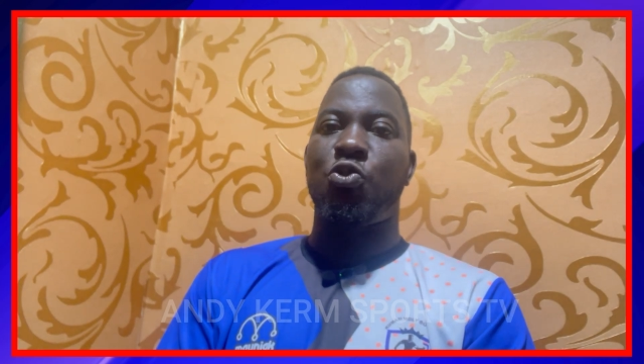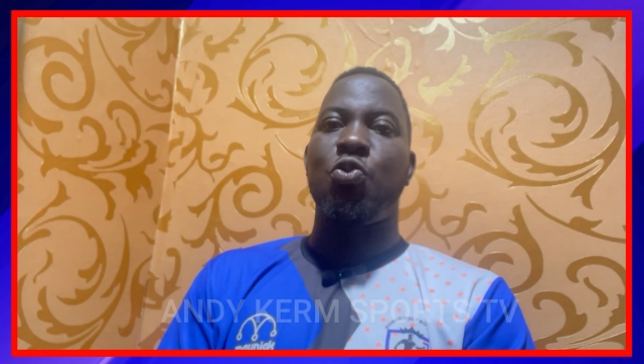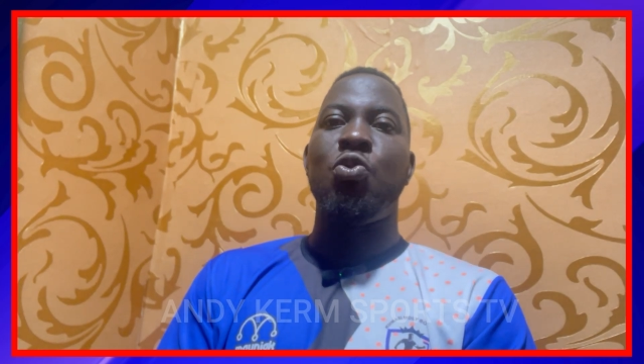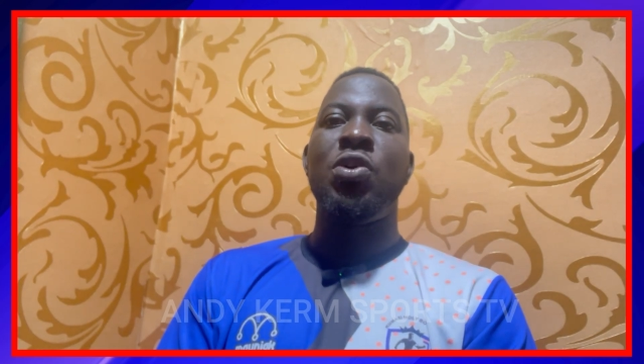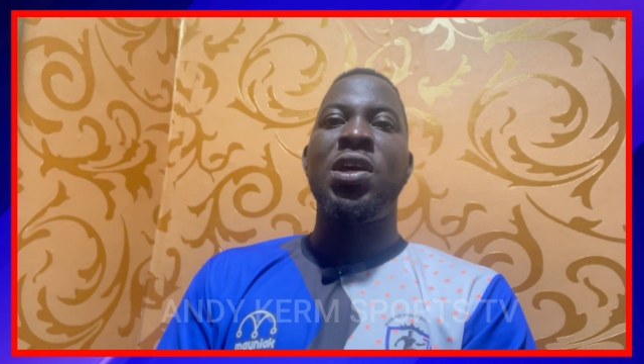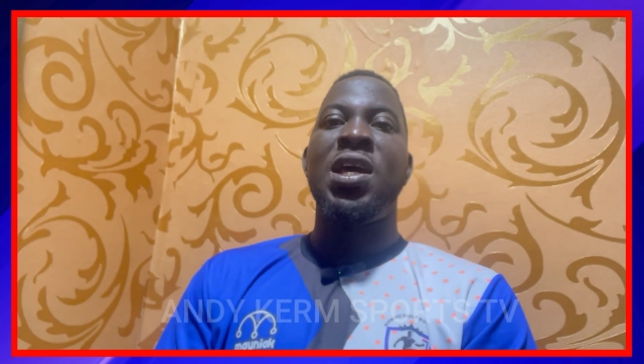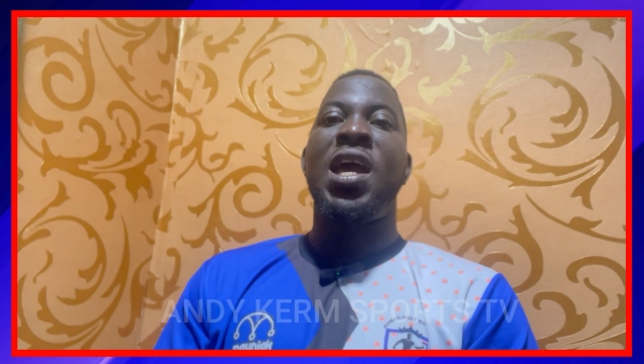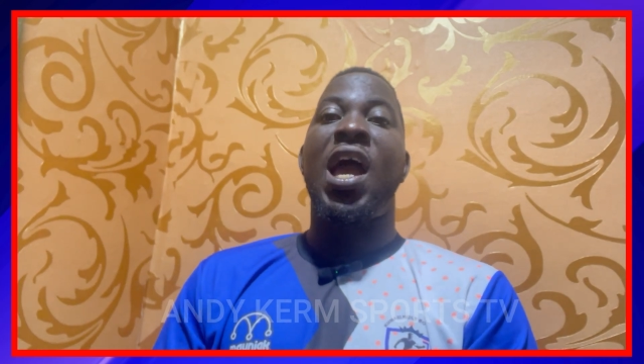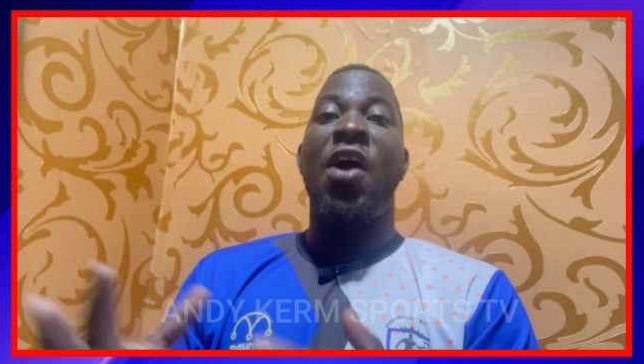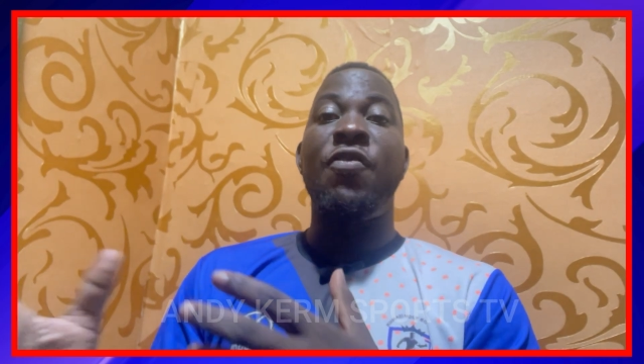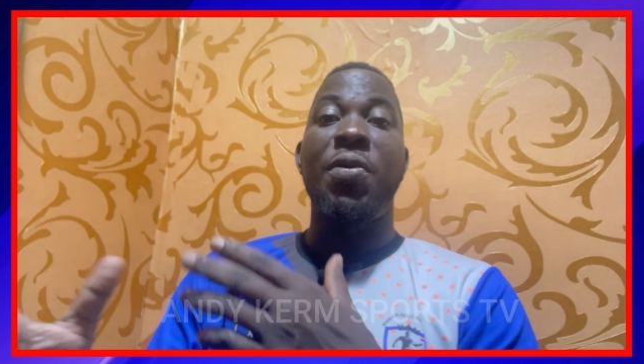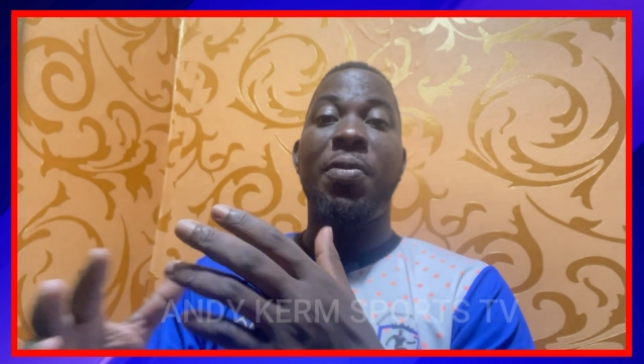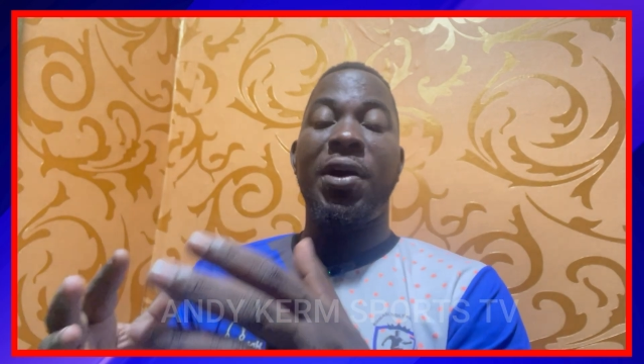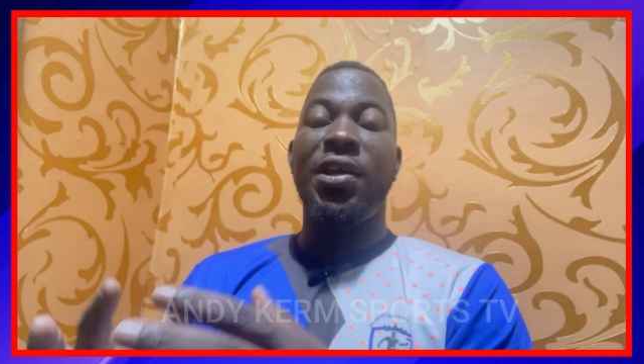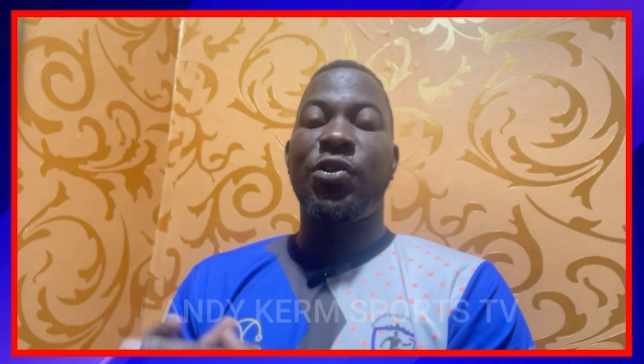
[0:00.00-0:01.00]
So
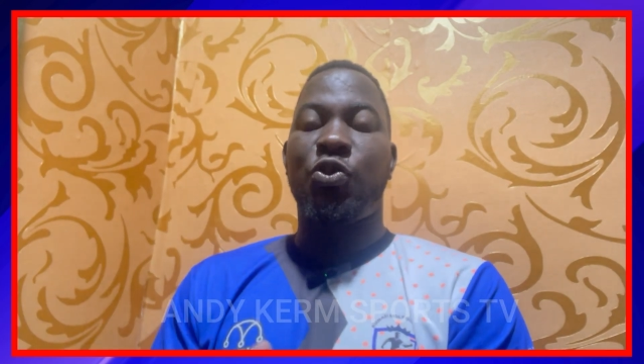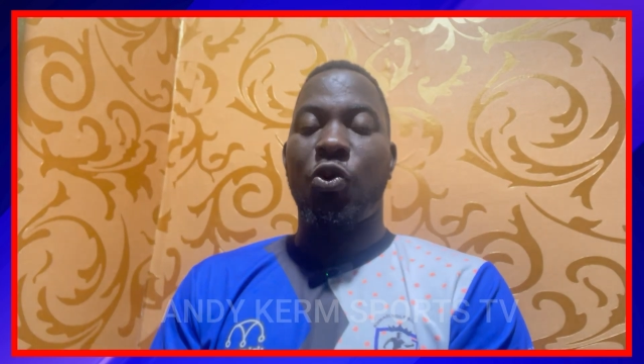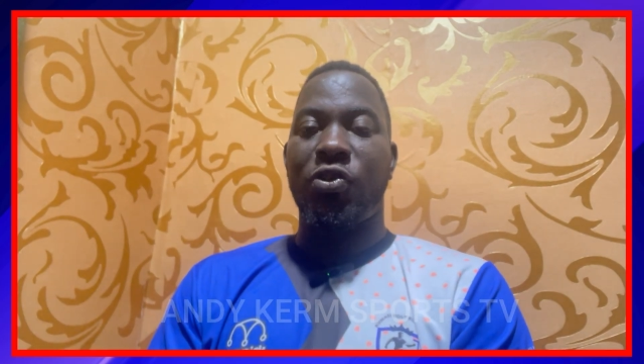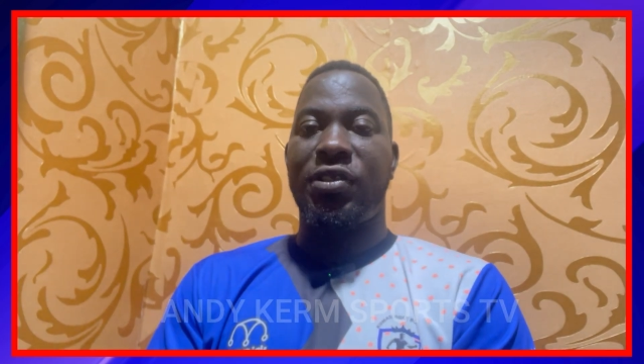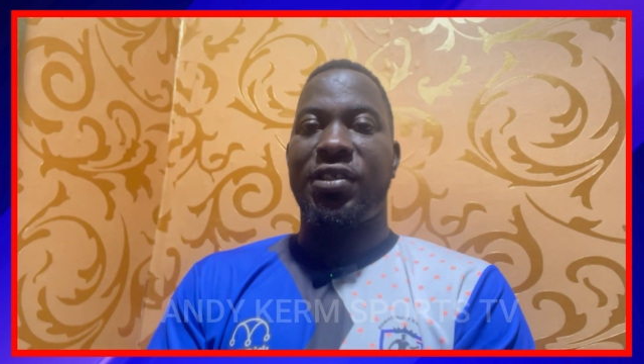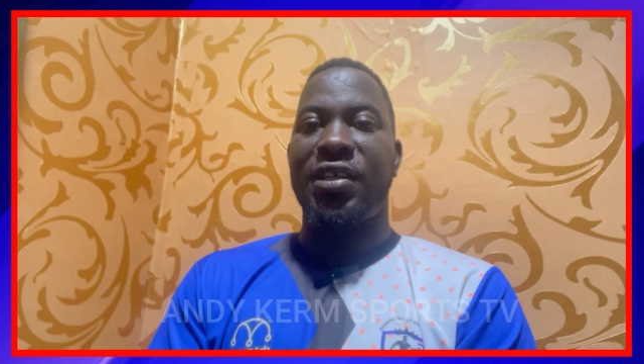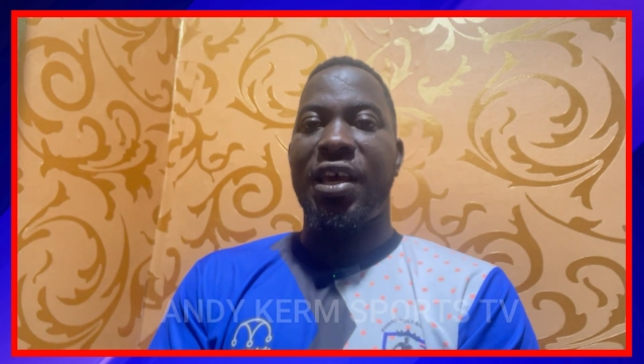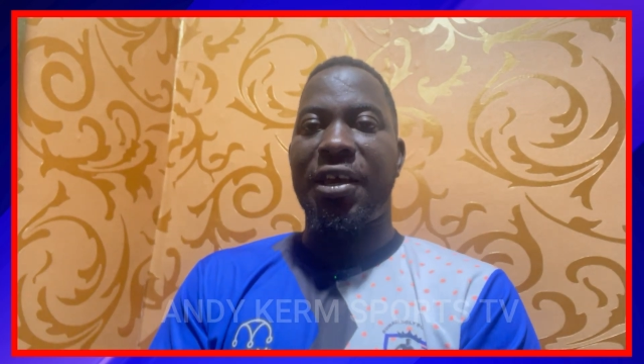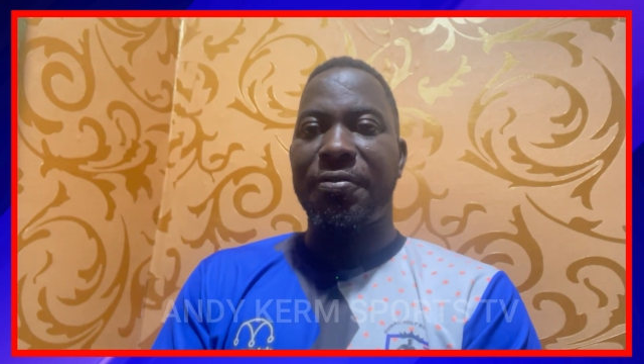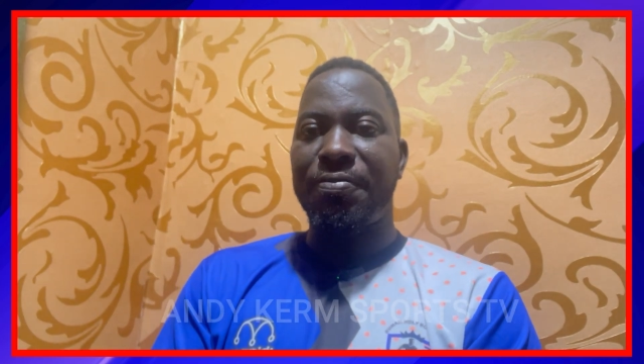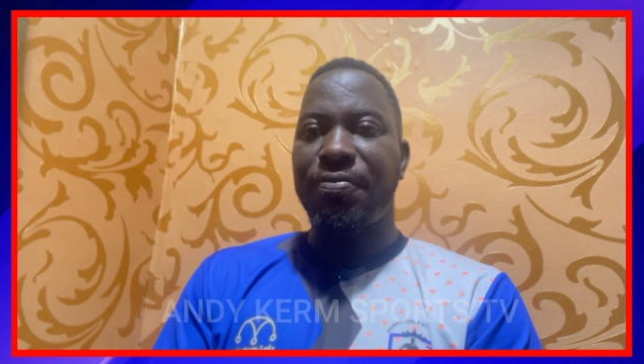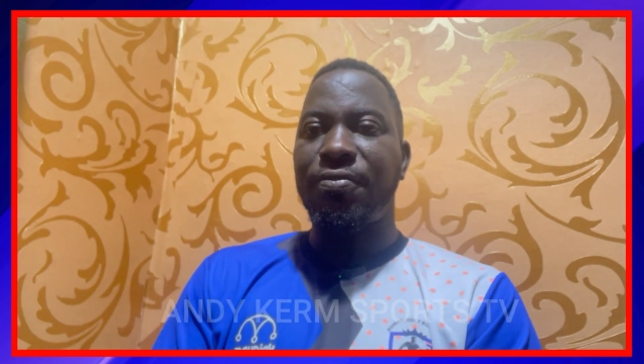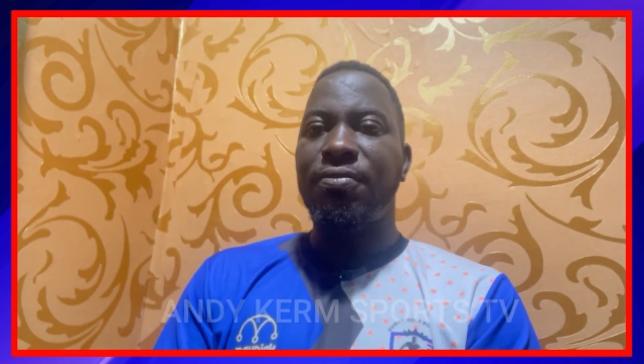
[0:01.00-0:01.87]
everybody thought say